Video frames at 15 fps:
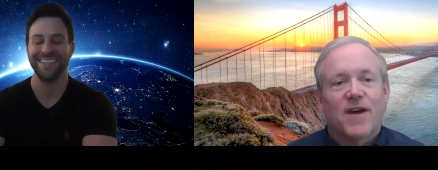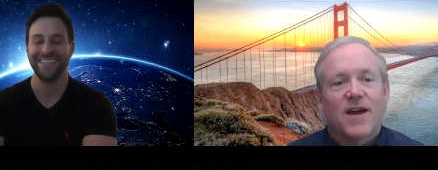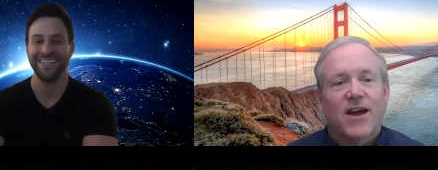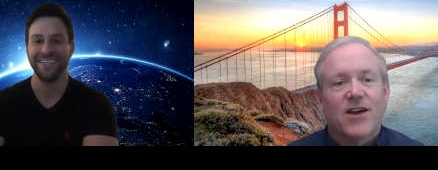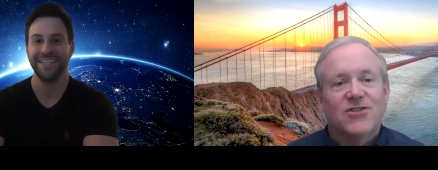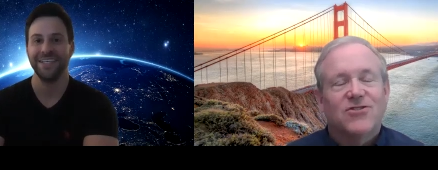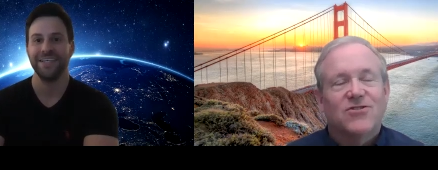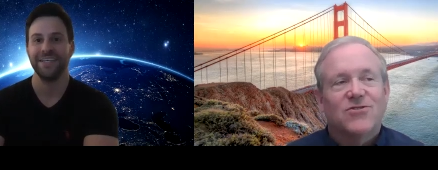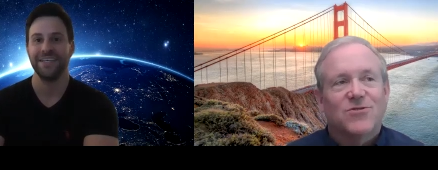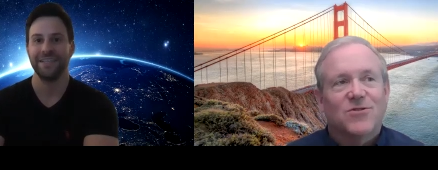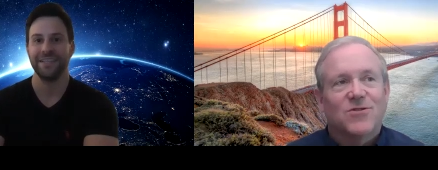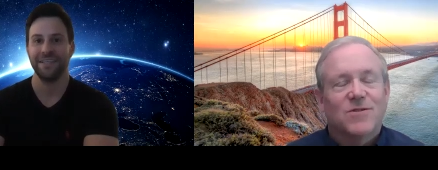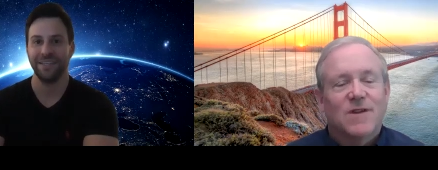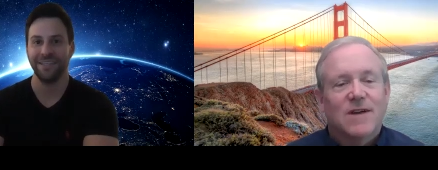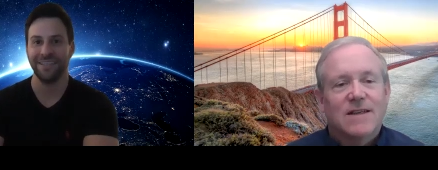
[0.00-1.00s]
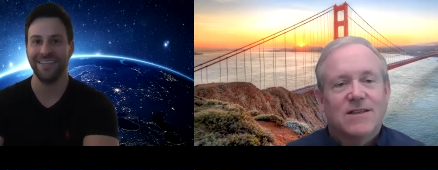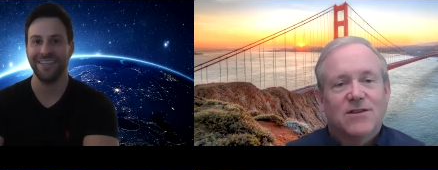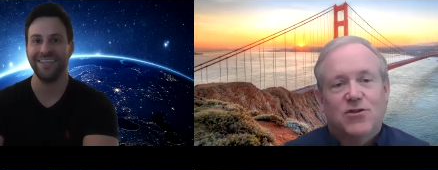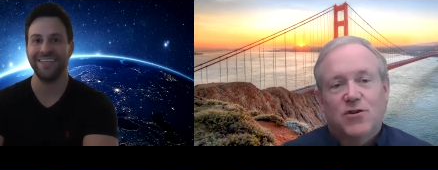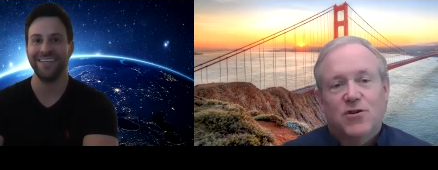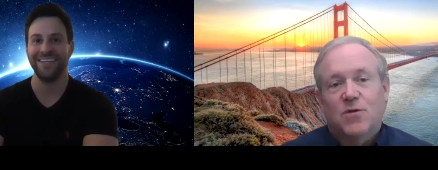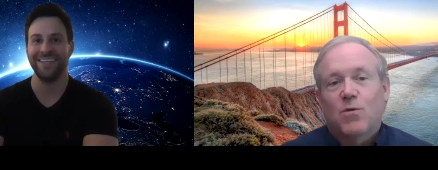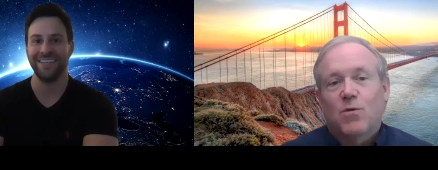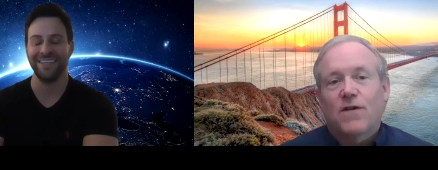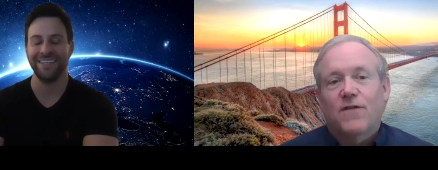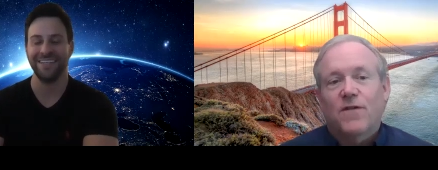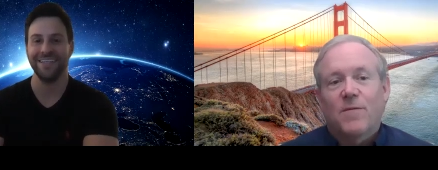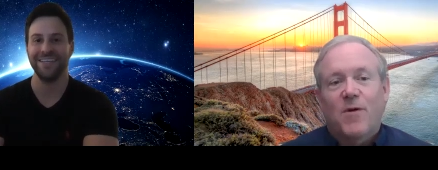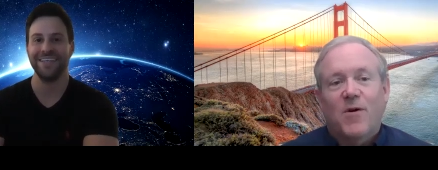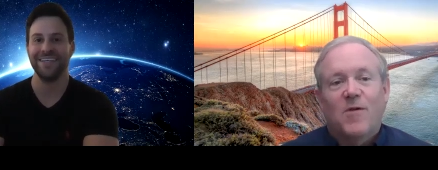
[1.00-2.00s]
Speaker 1: vacations, or since you can work
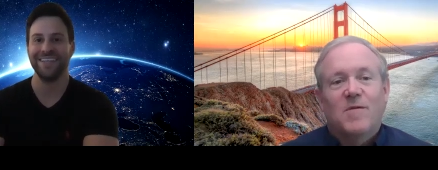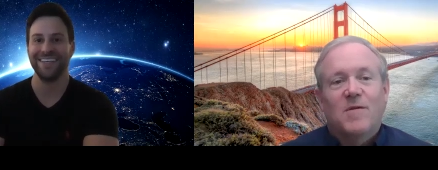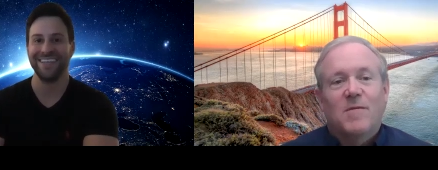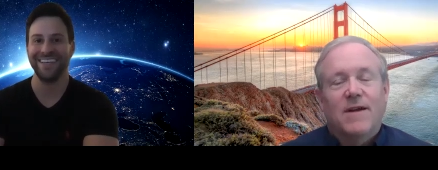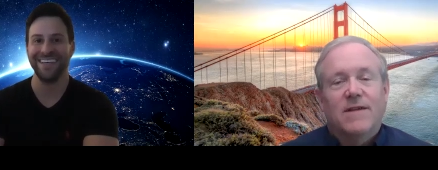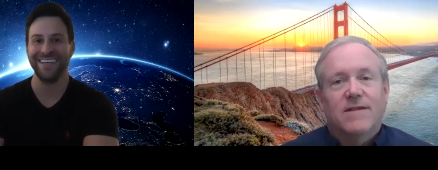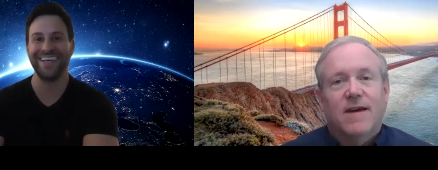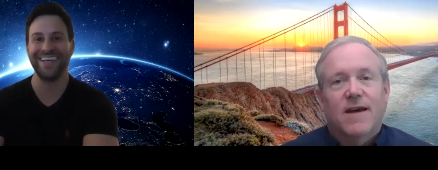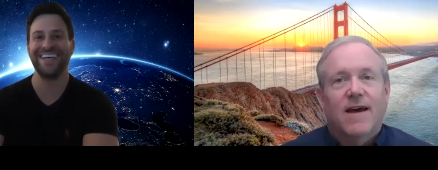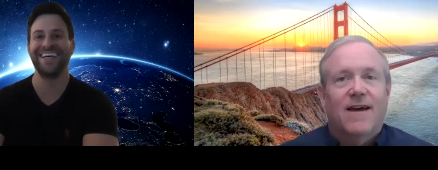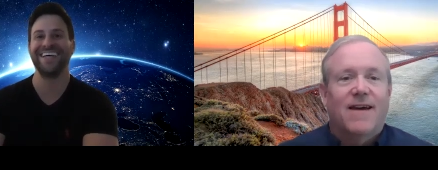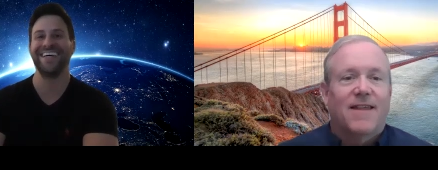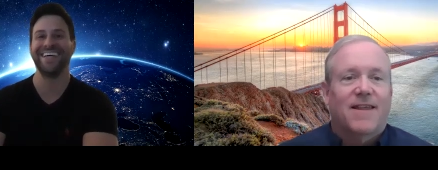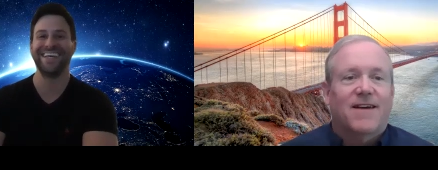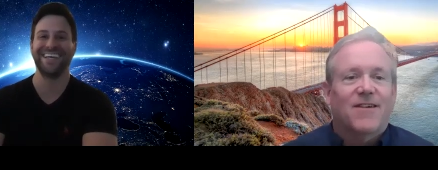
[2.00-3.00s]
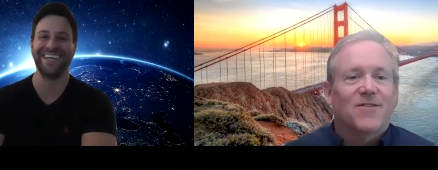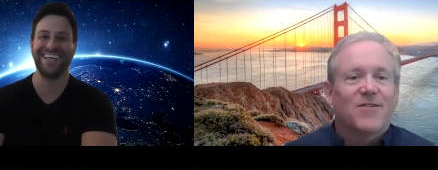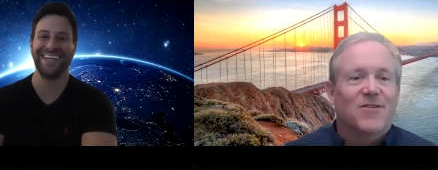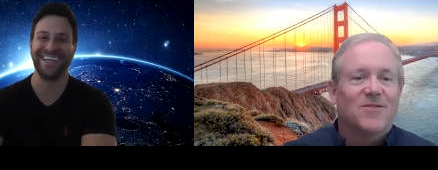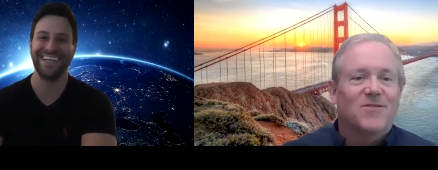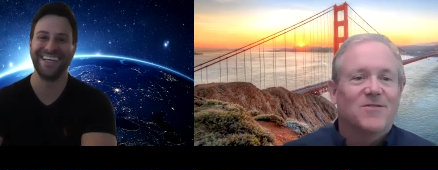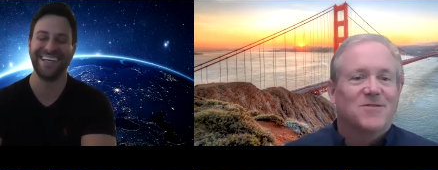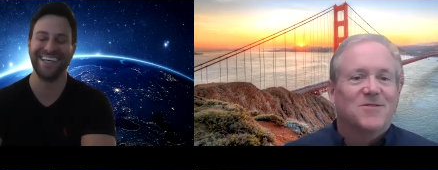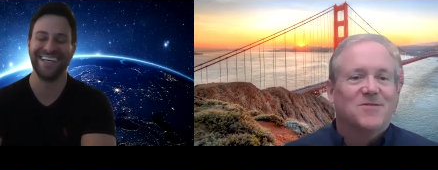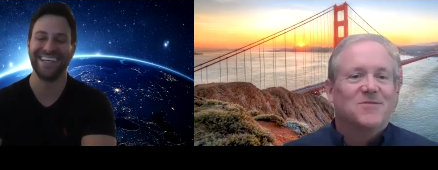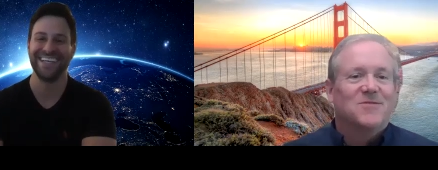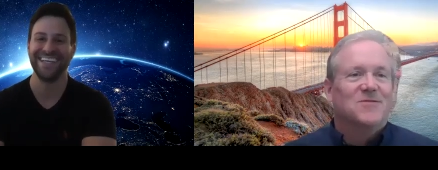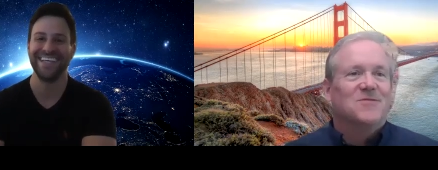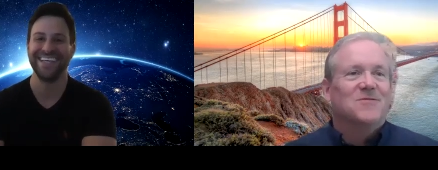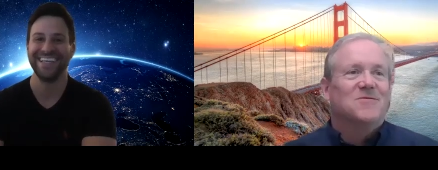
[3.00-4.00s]
from home, you might say, "Hey, I think I'll go
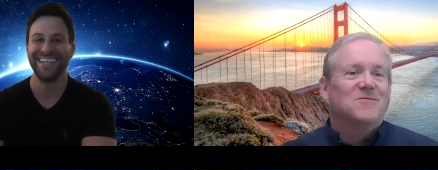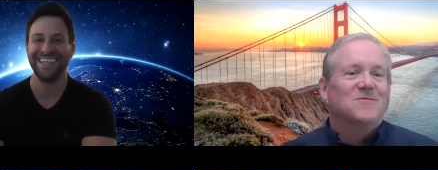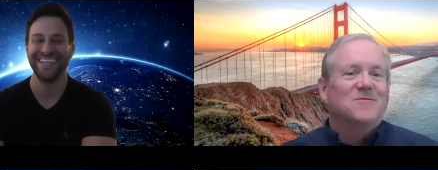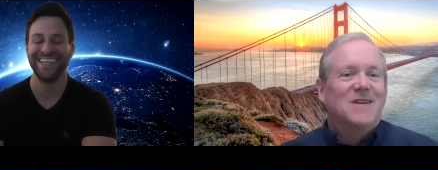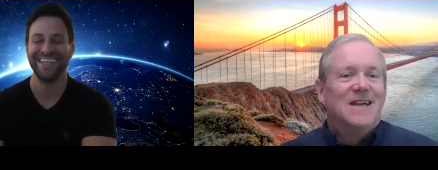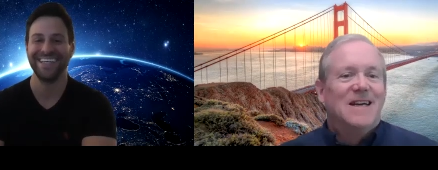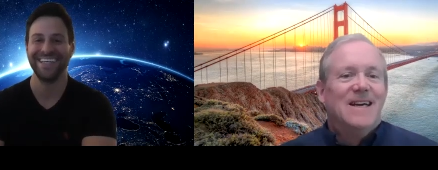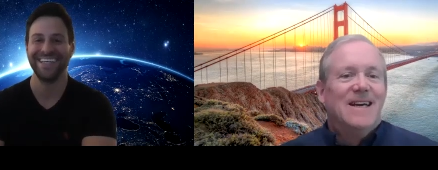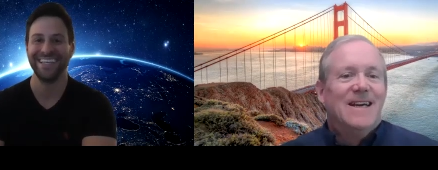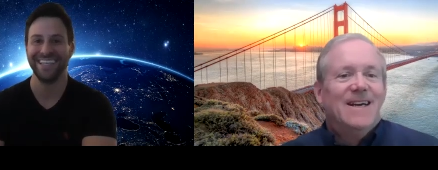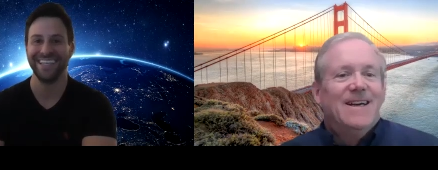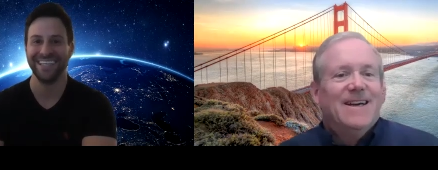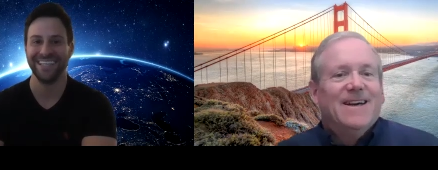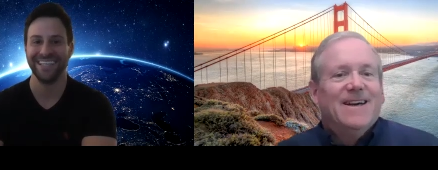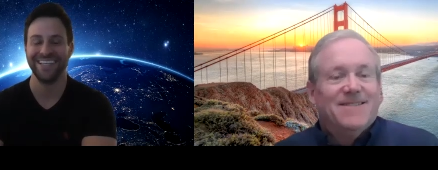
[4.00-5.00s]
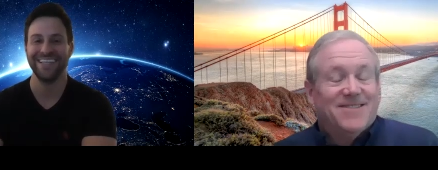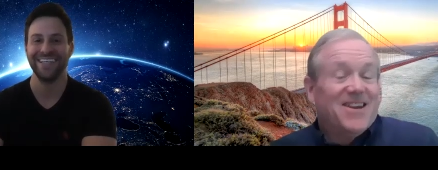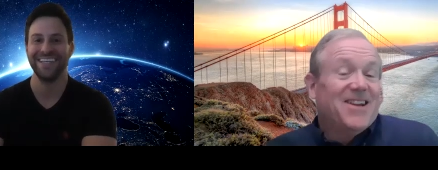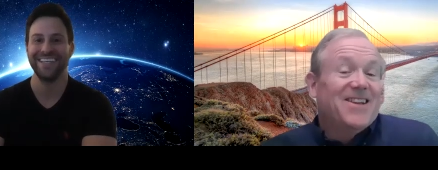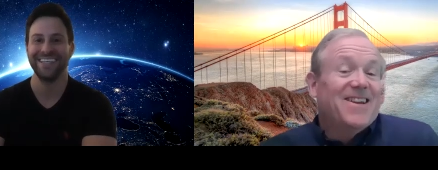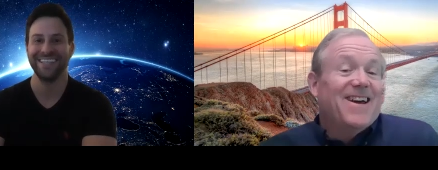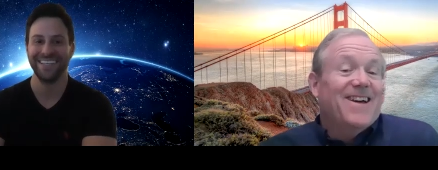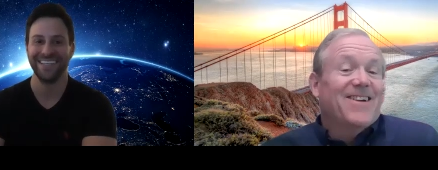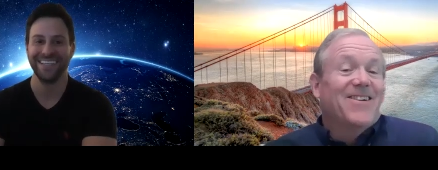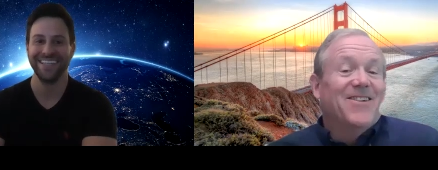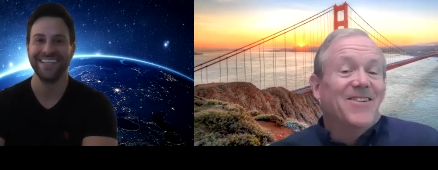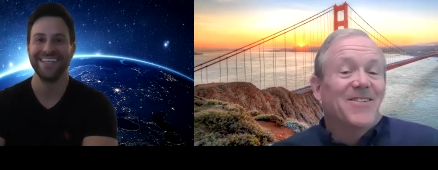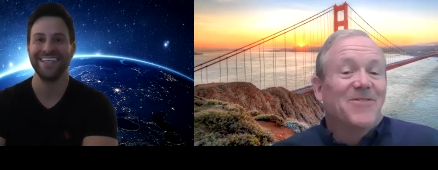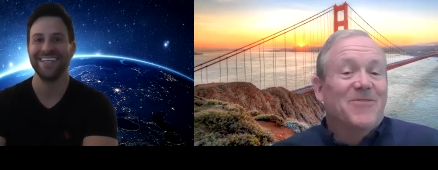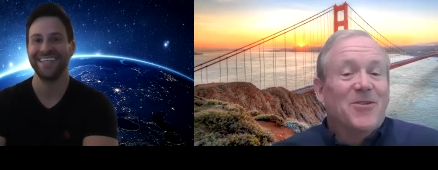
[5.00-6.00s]
to San Diego
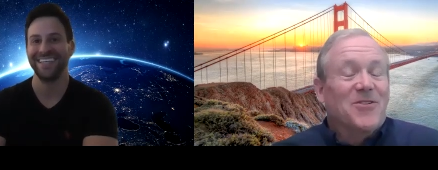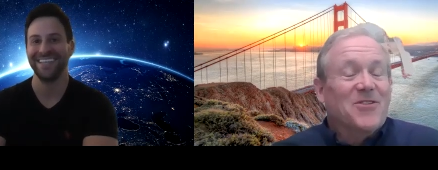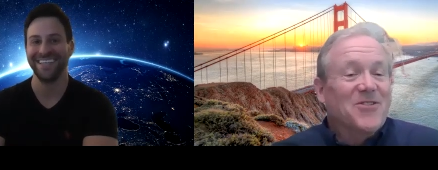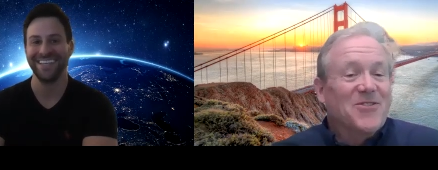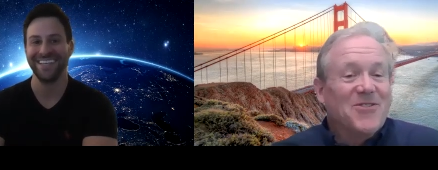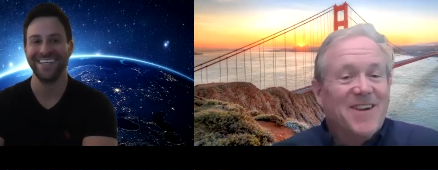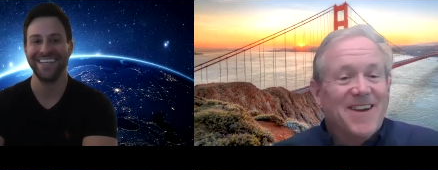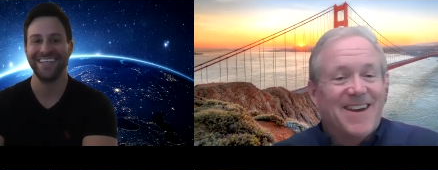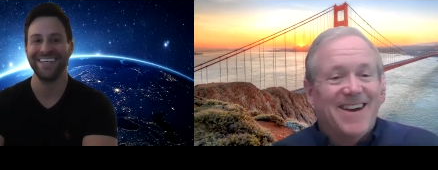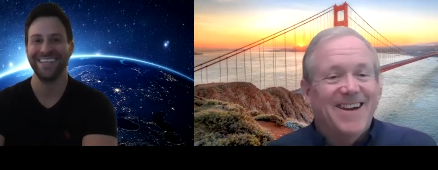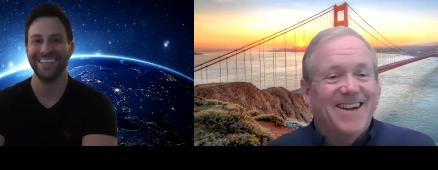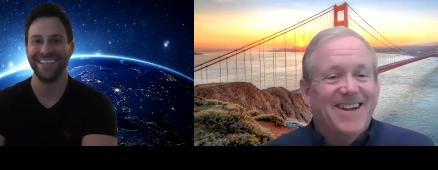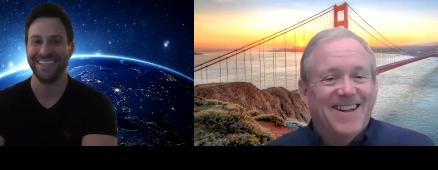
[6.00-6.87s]
and work this week."